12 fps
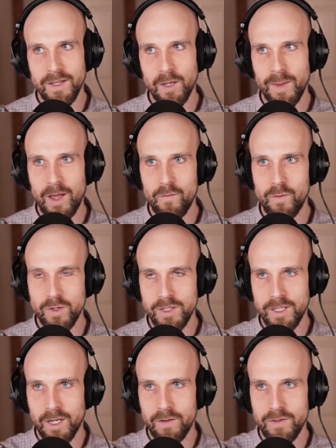I think it'd be helpful
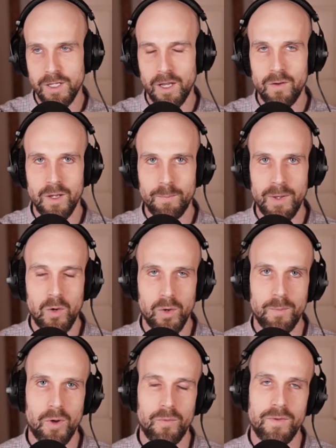just to kind of slowly build
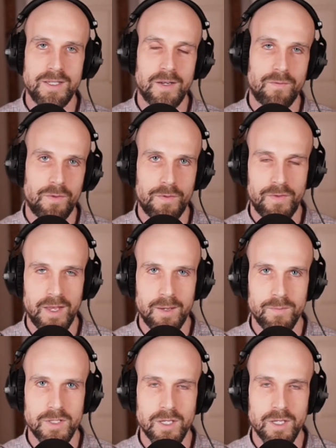upon these different themes.